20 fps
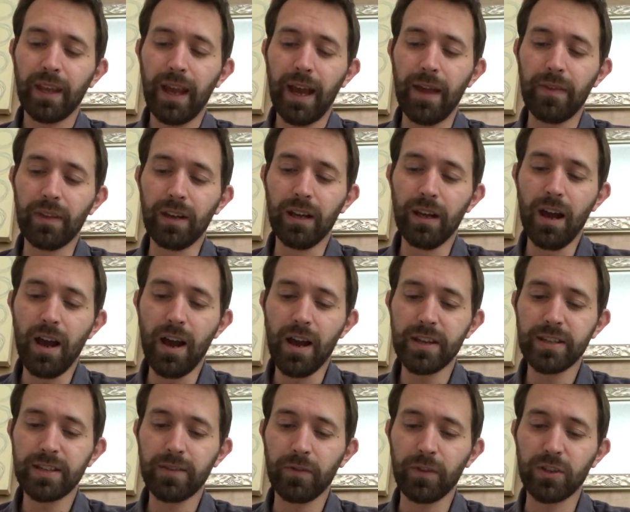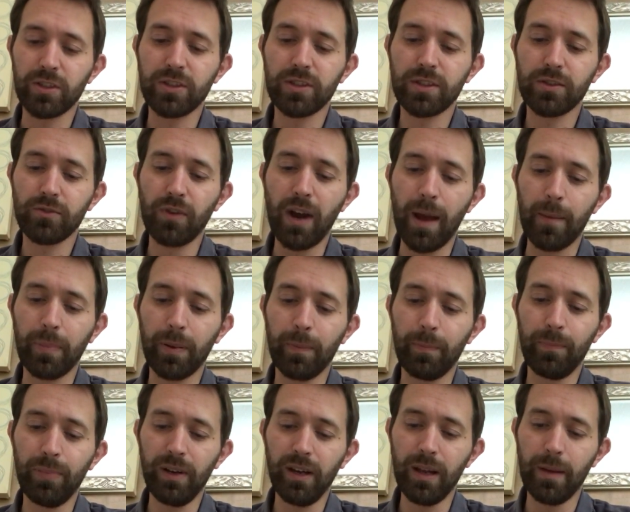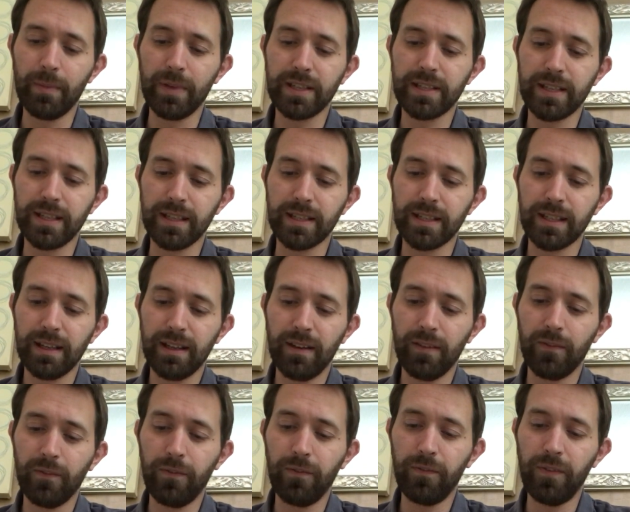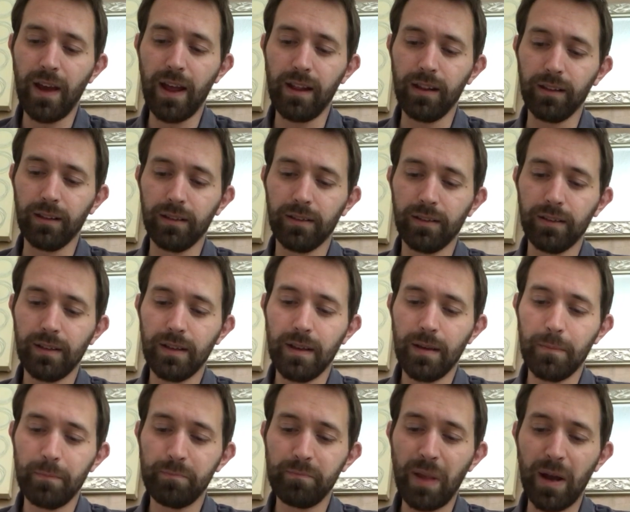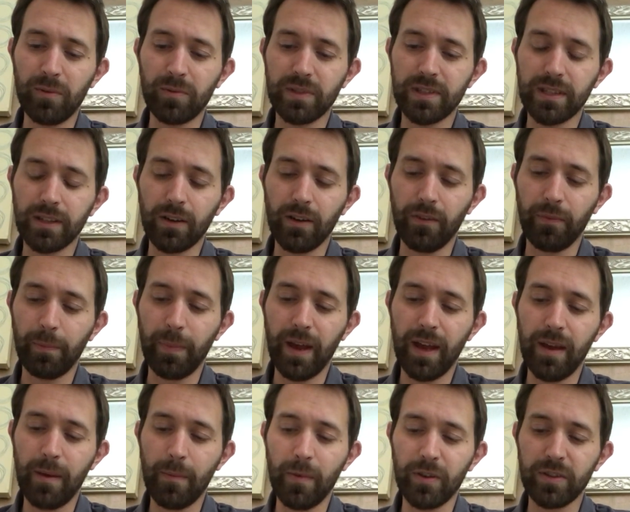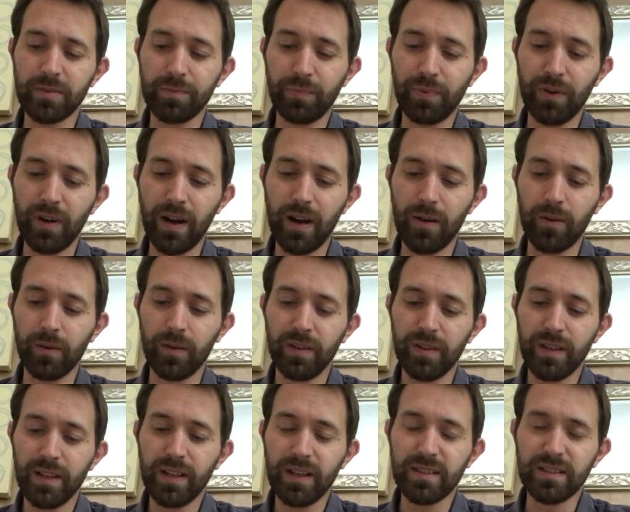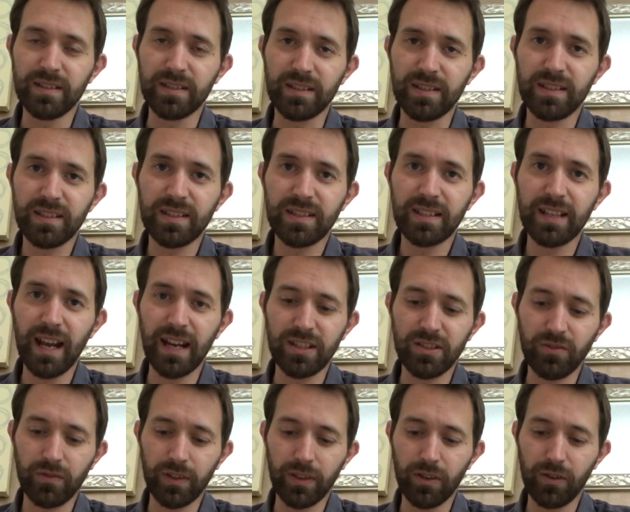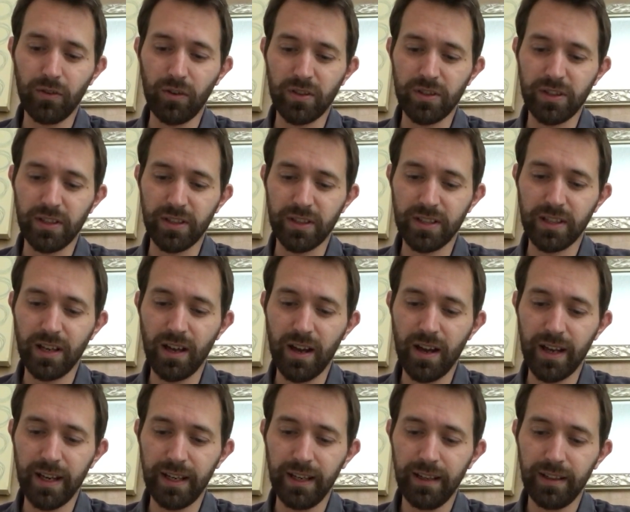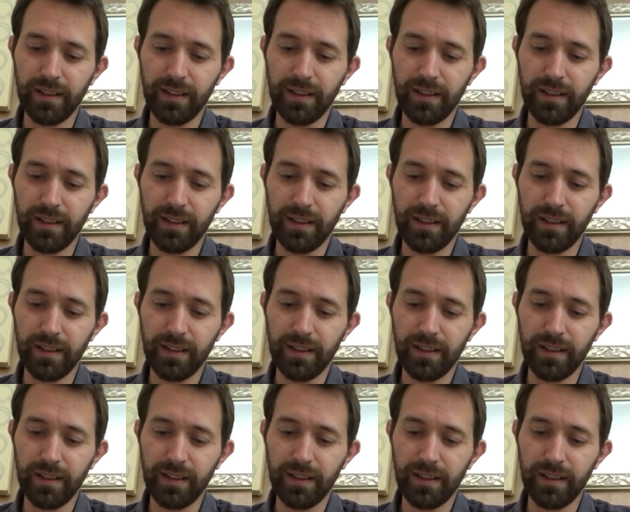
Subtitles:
and the last of the scrap plummeted and fell, bouncing off Behemoth's prow and scattering across the sky.